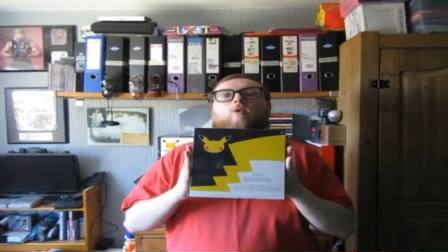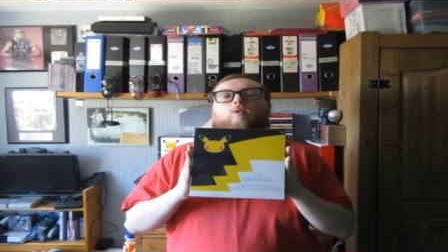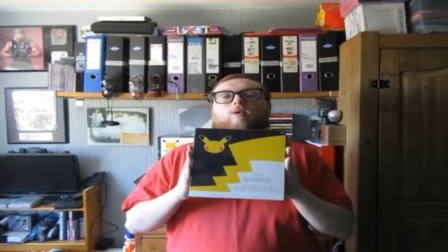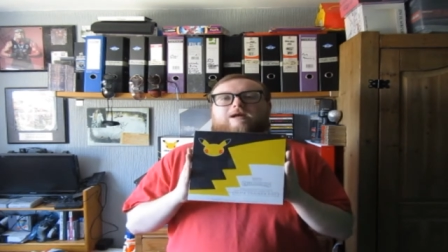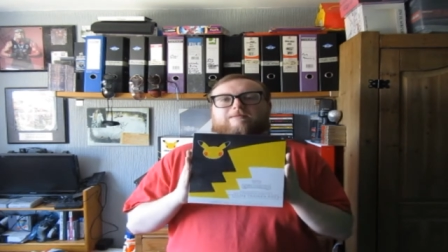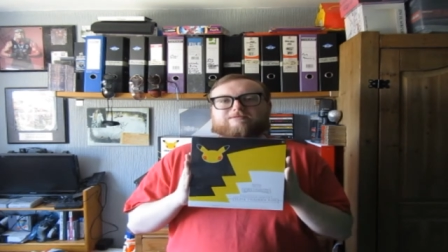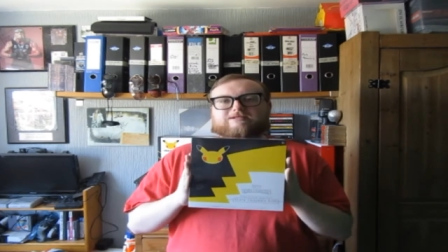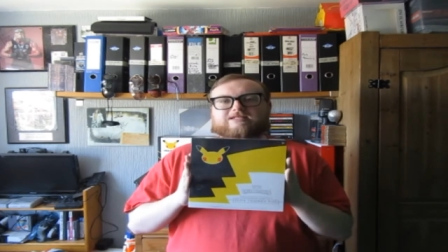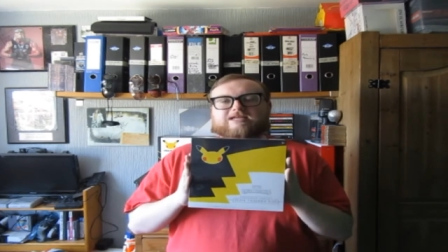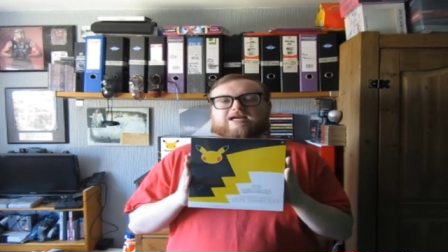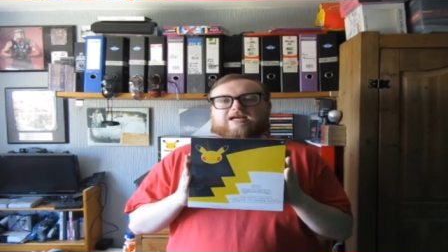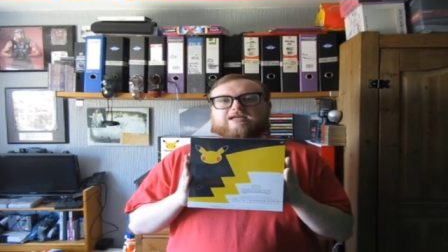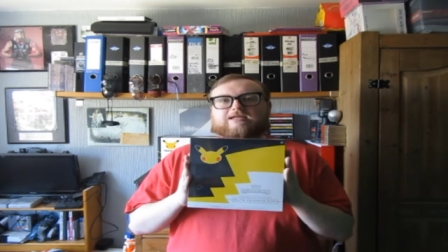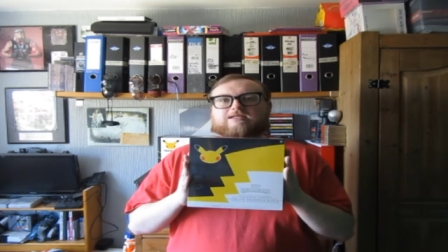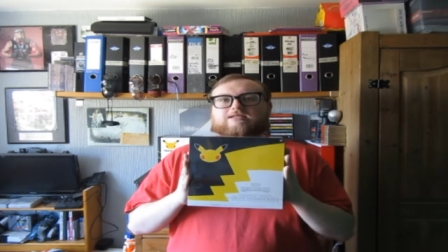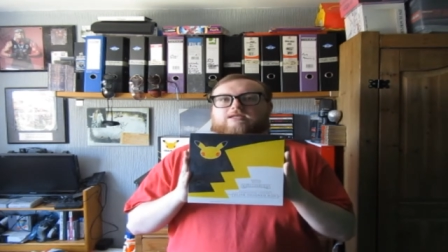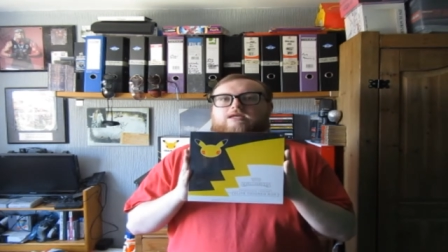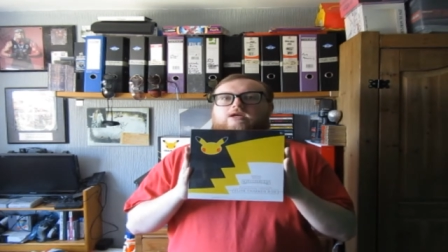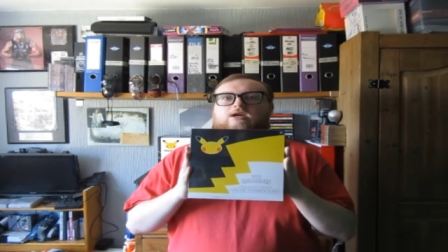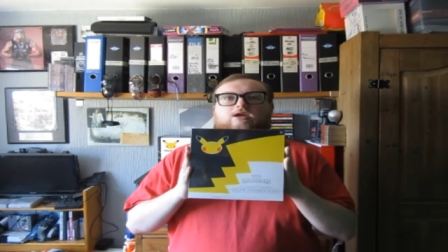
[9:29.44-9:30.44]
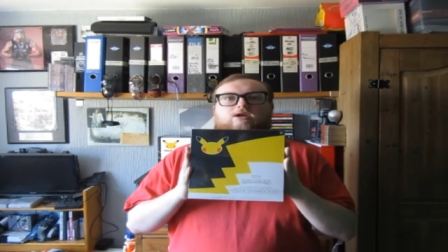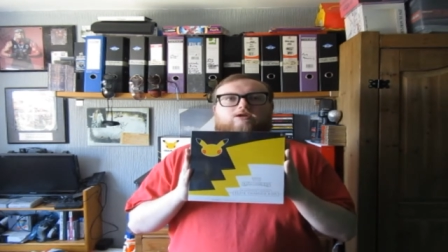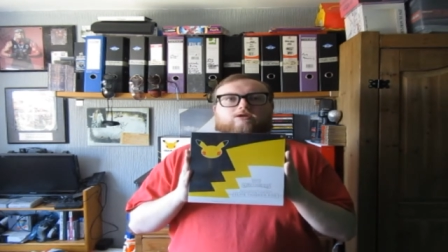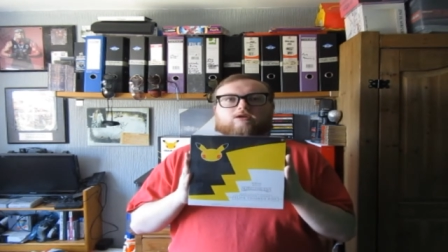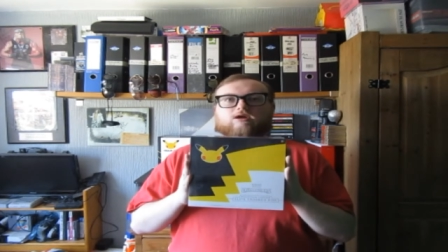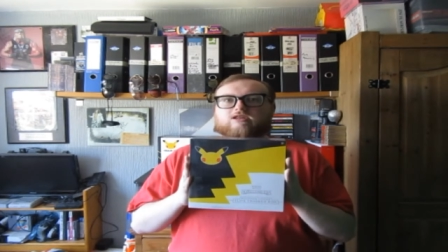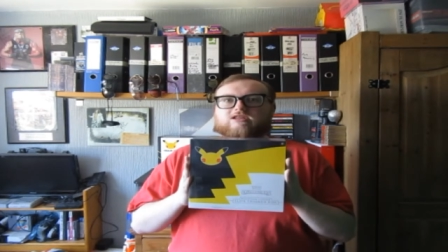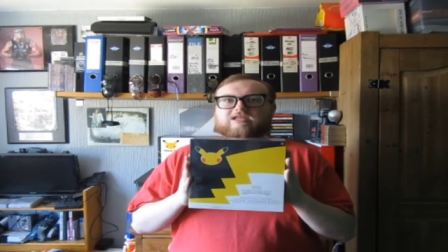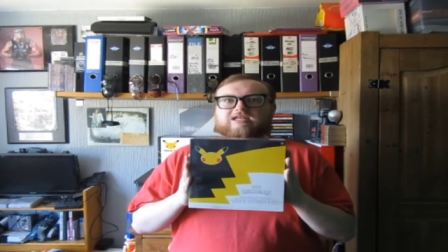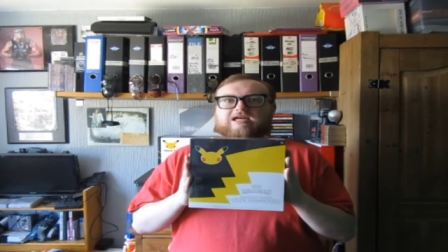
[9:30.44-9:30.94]
website.
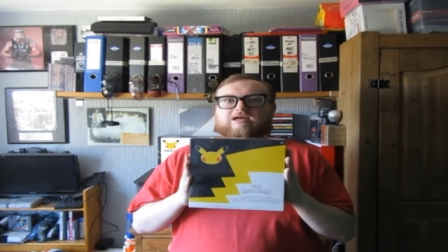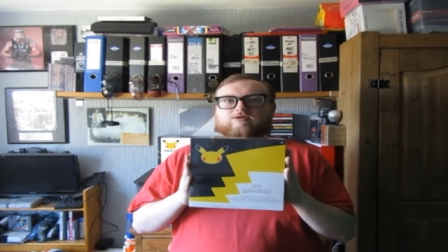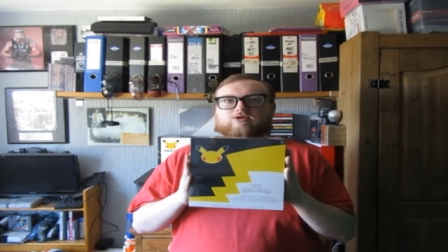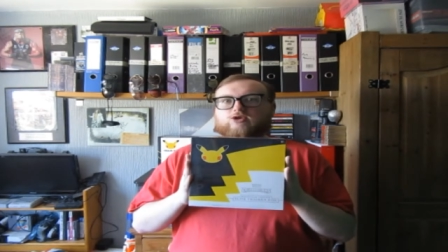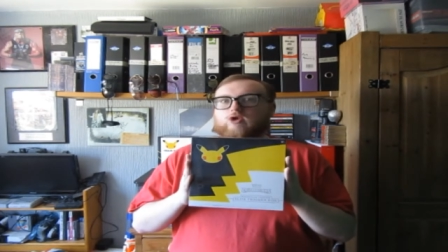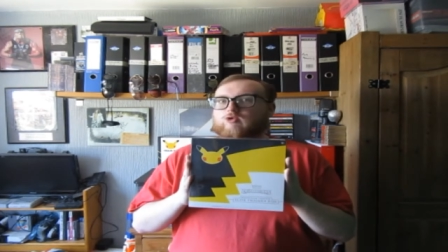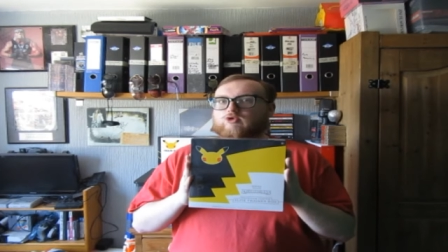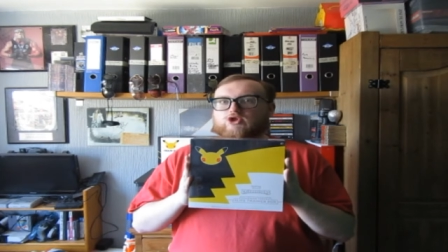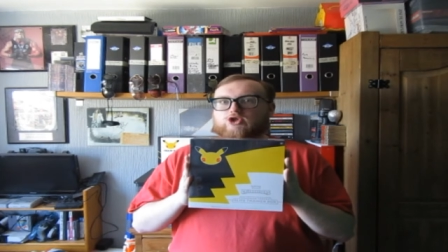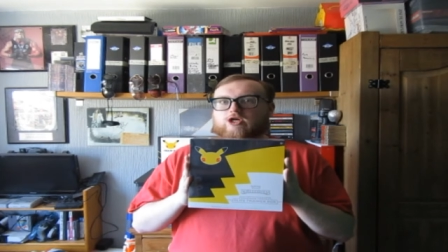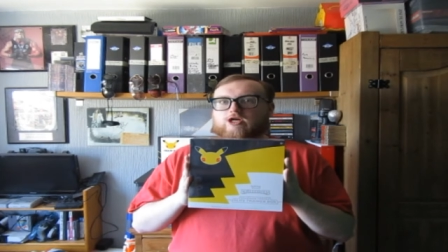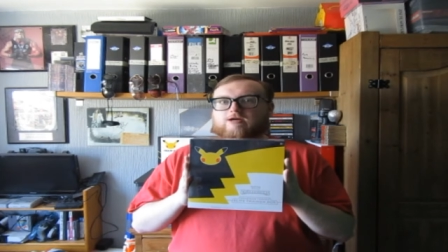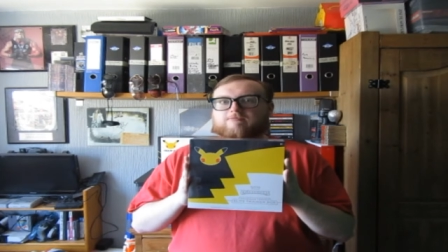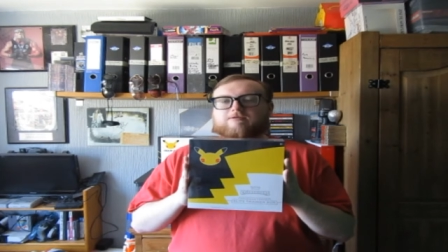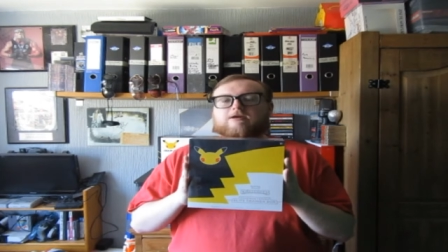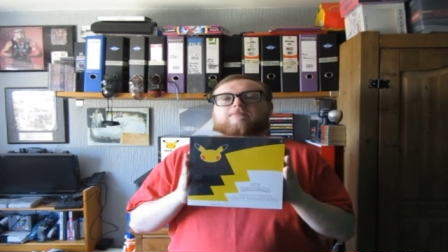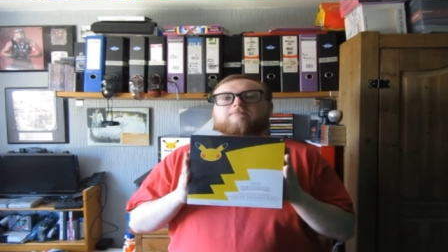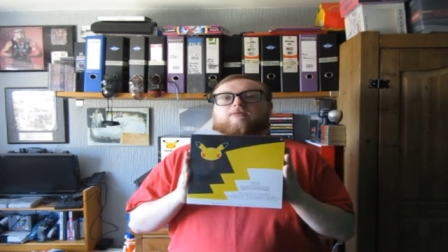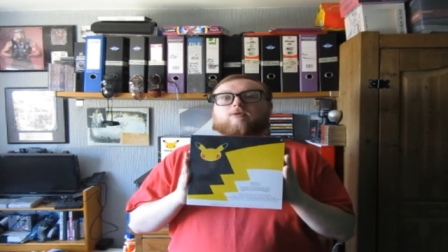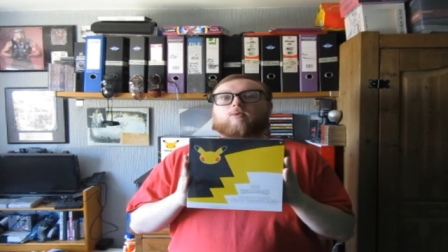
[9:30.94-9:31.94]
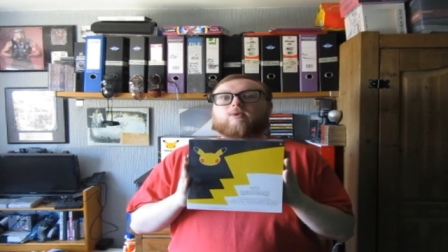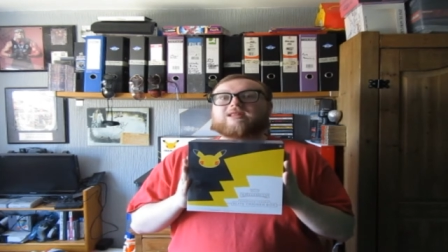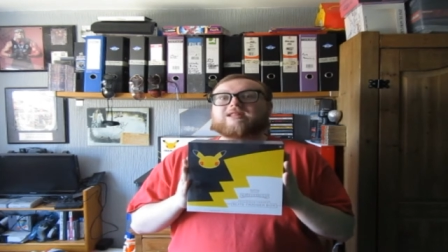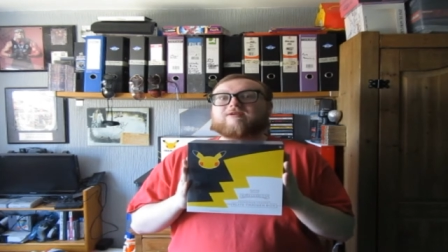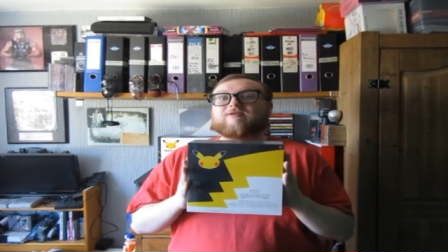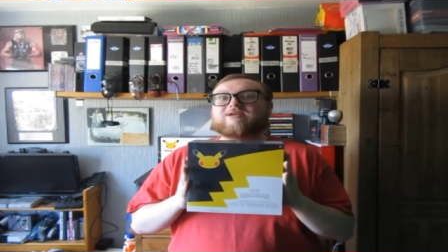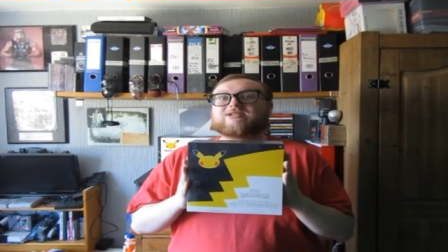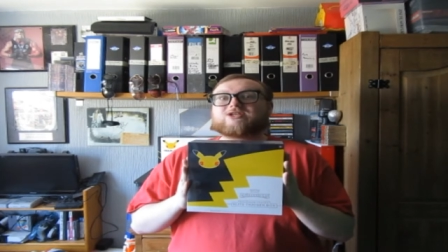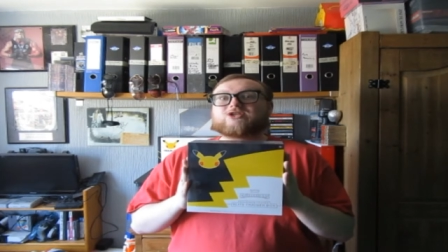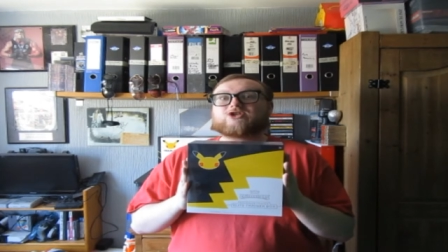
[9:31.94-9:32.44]
Nothing else, no shop. But when
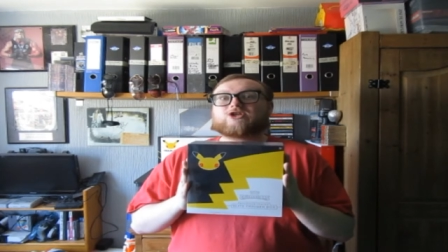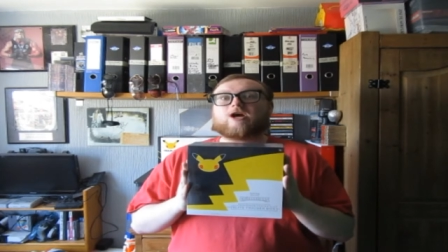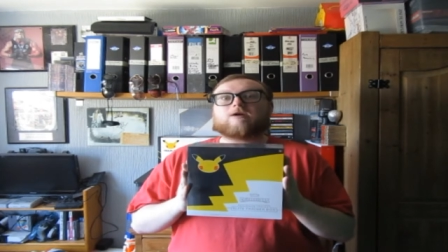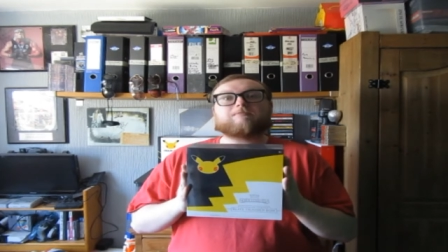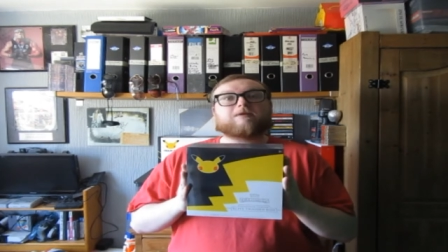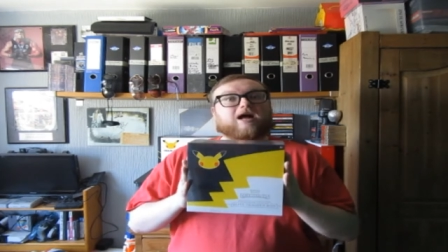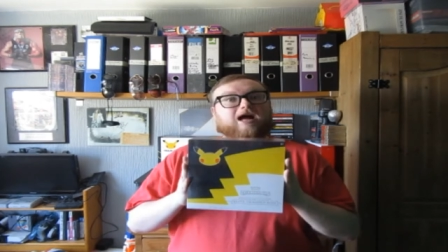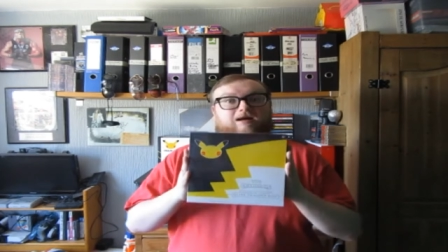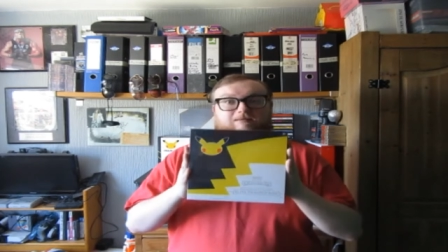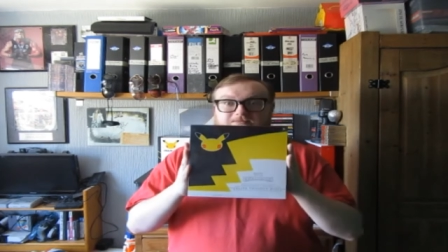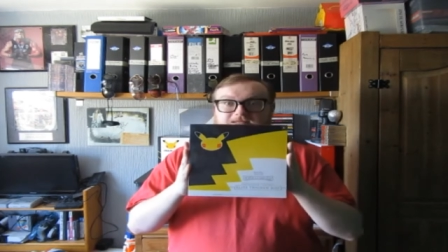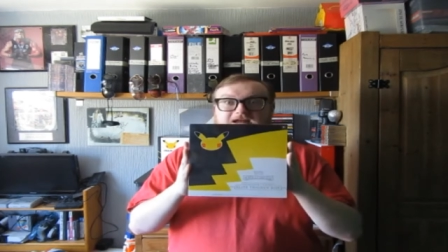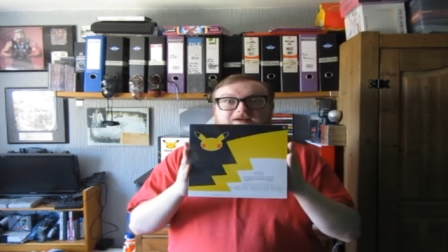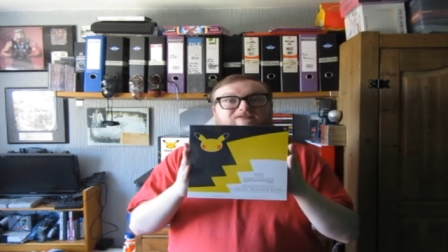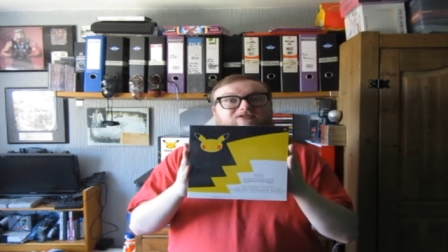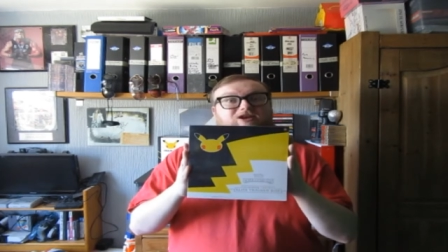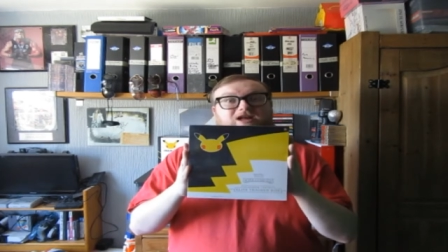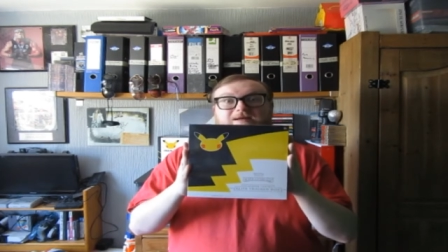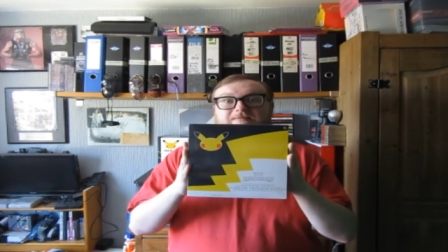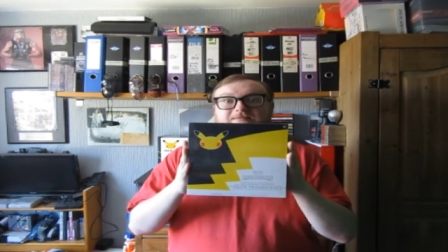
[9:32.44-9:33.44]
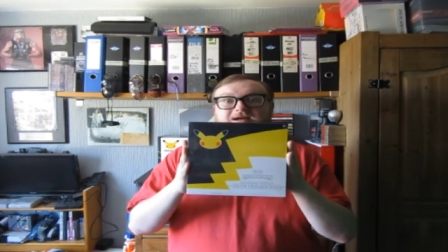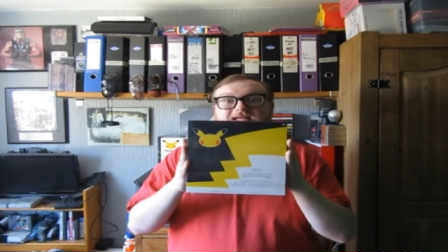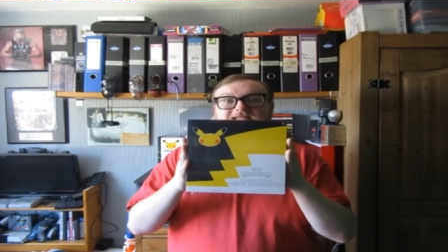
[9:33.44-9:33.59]
there is a shop, I'm definitely getting